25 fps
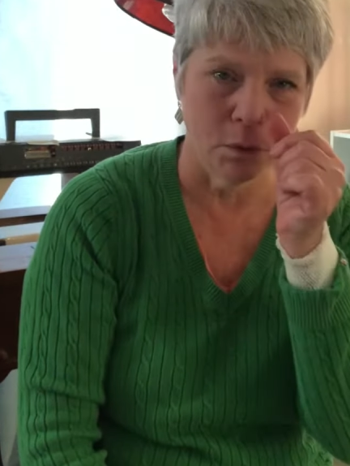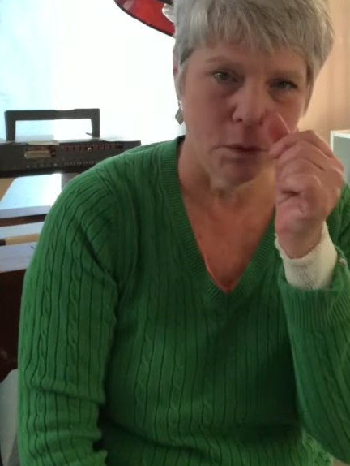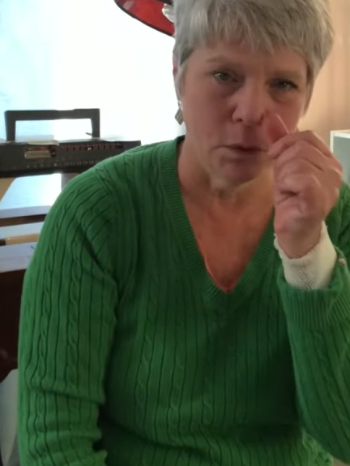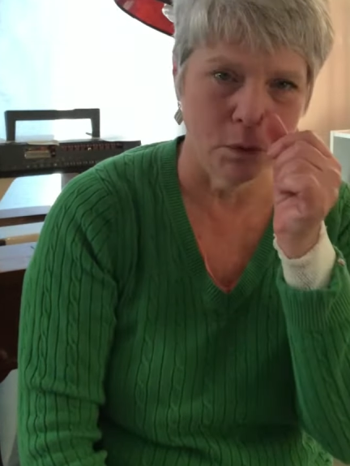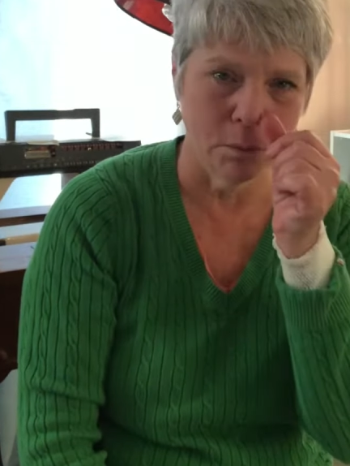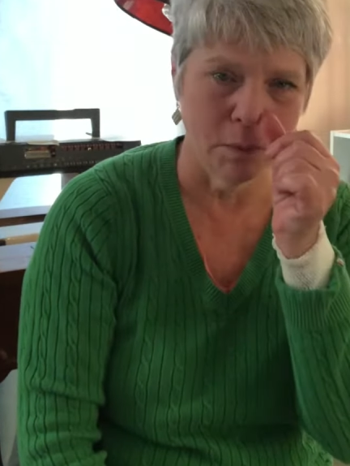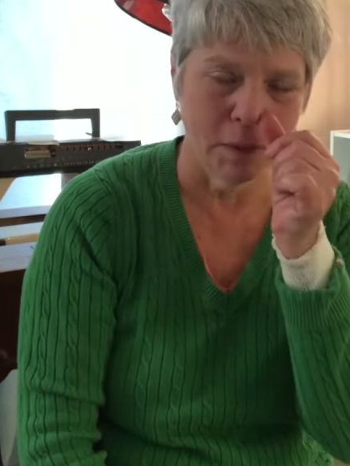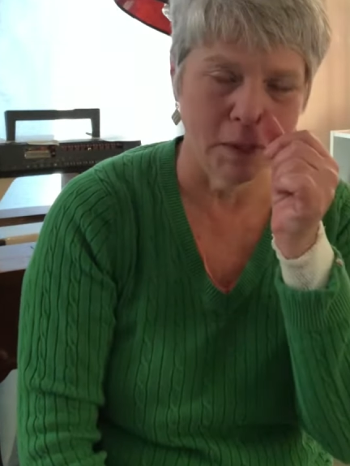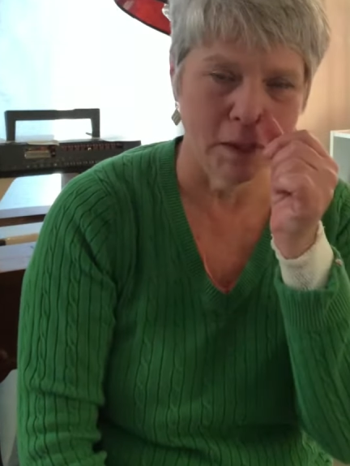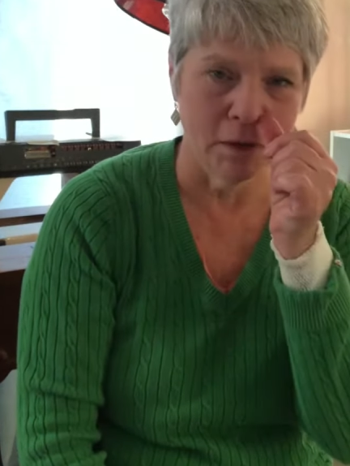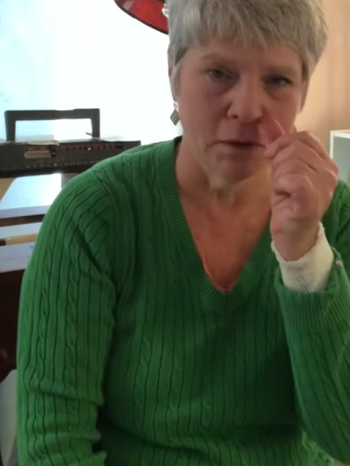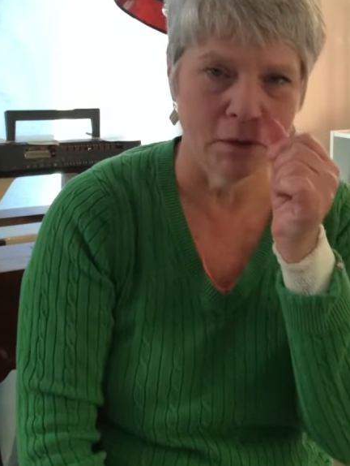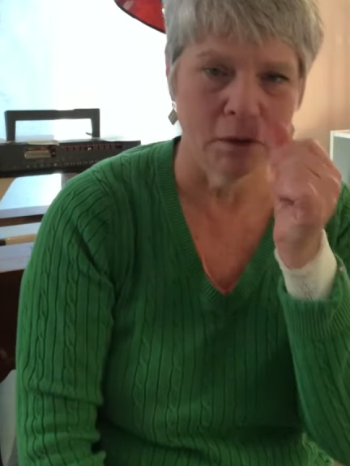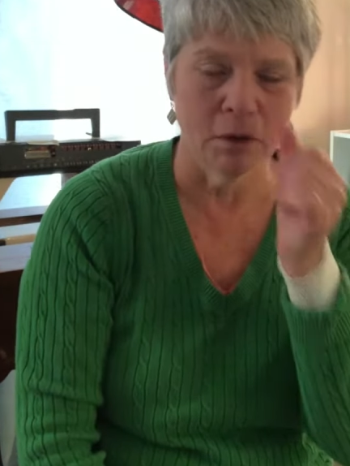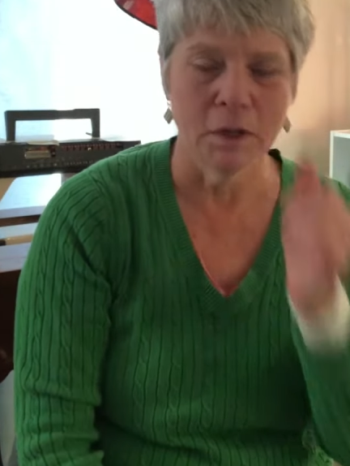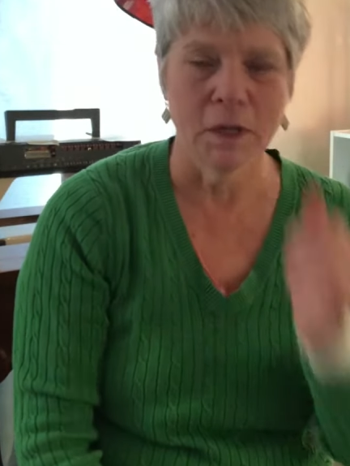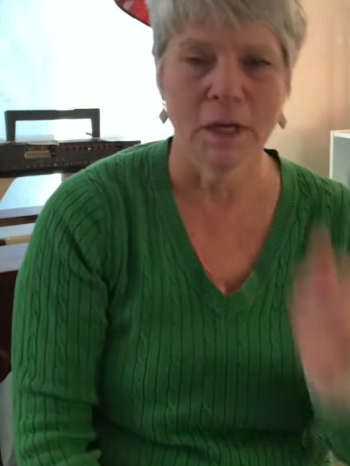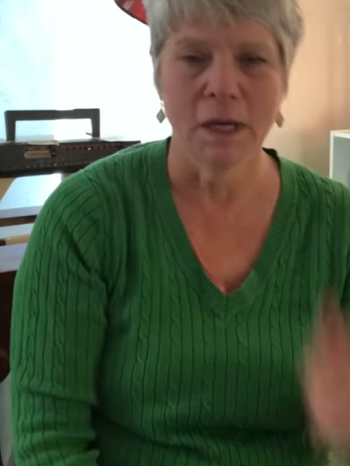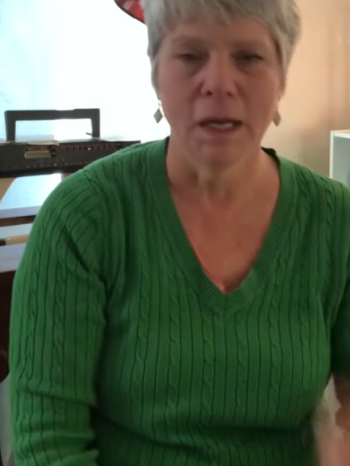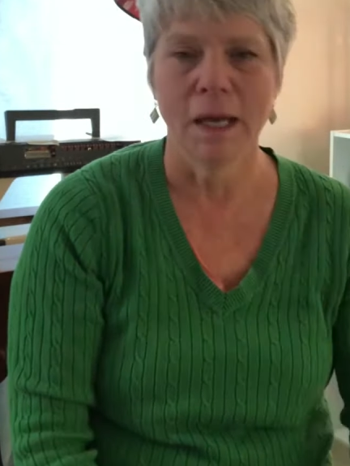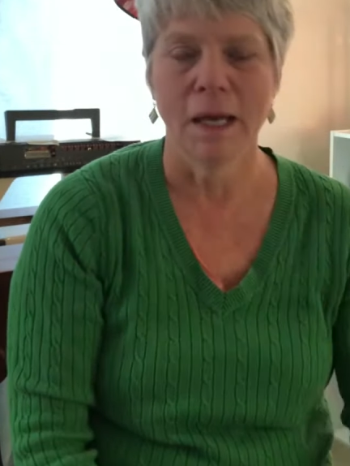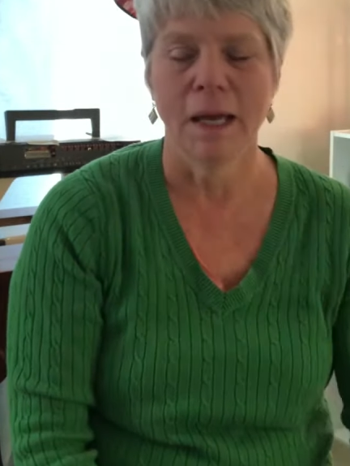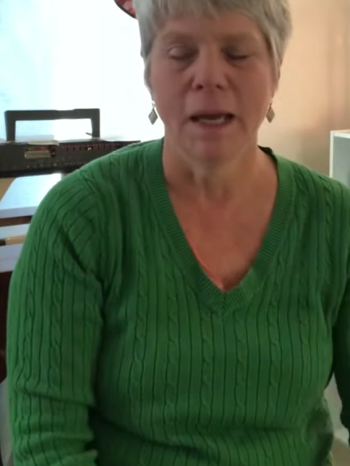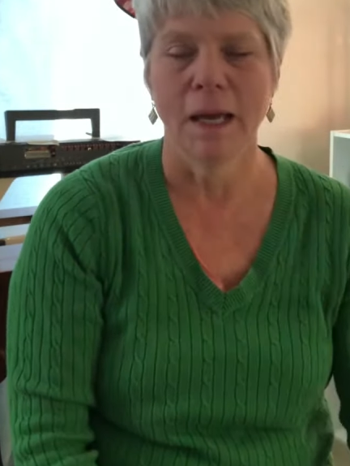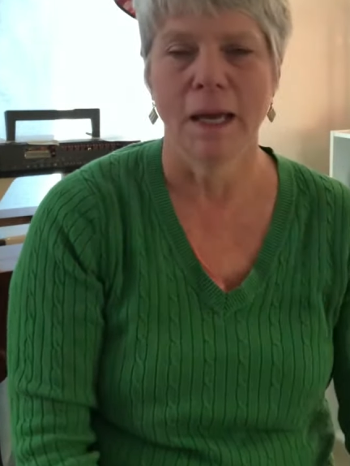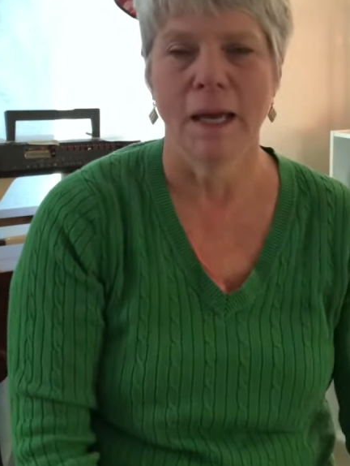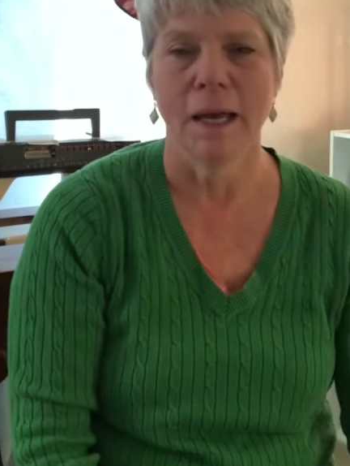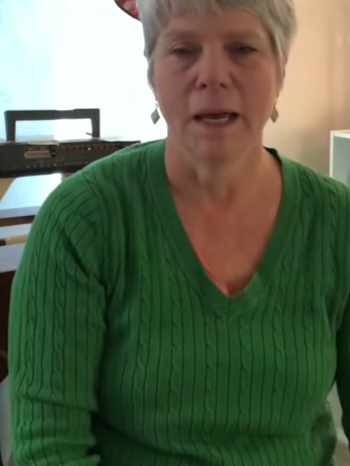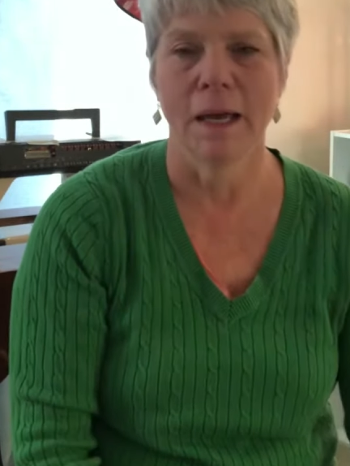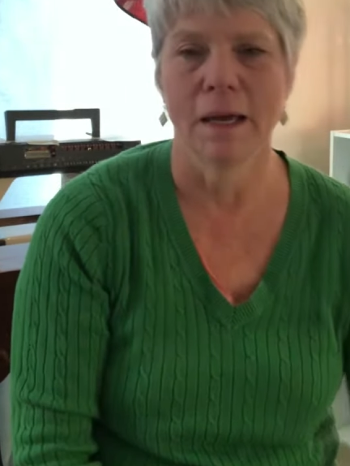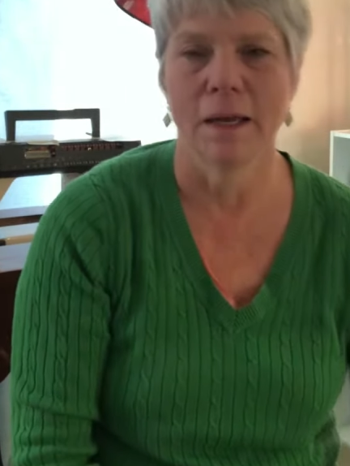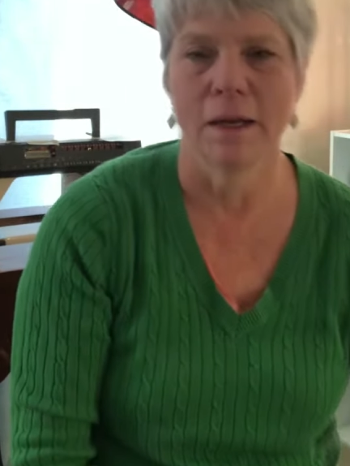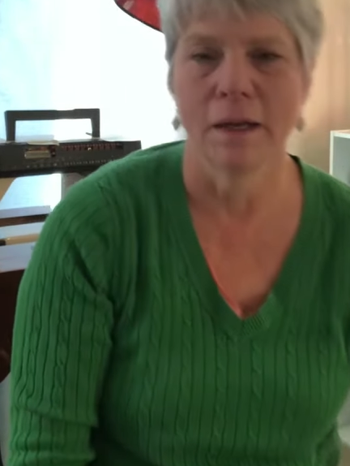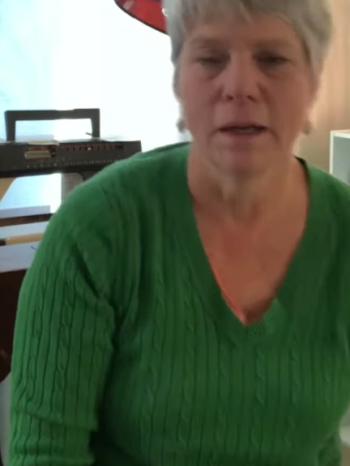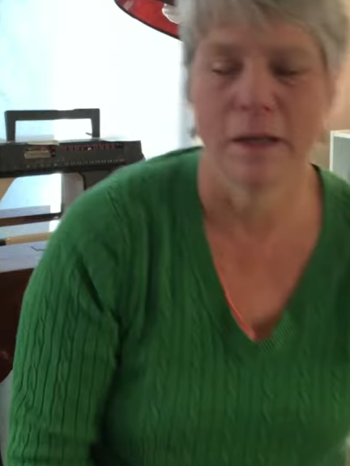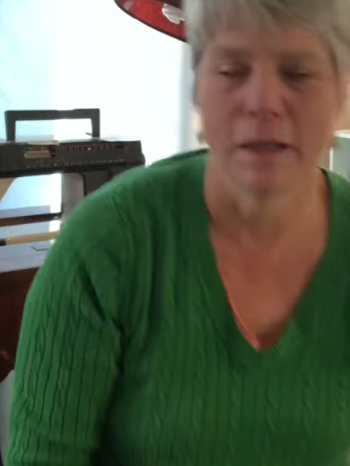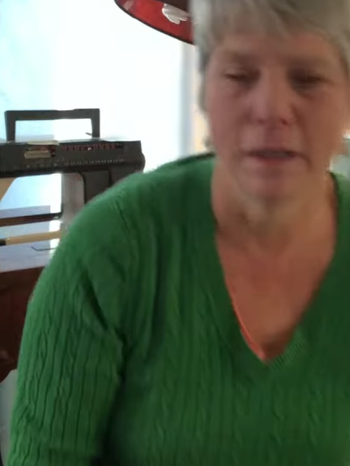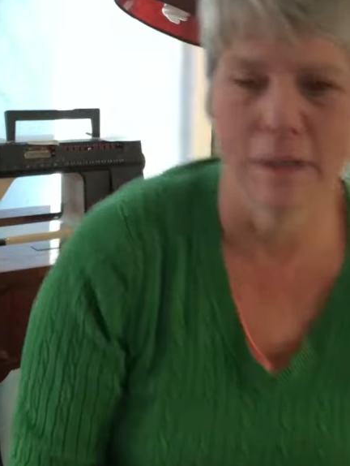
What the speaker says: room here, and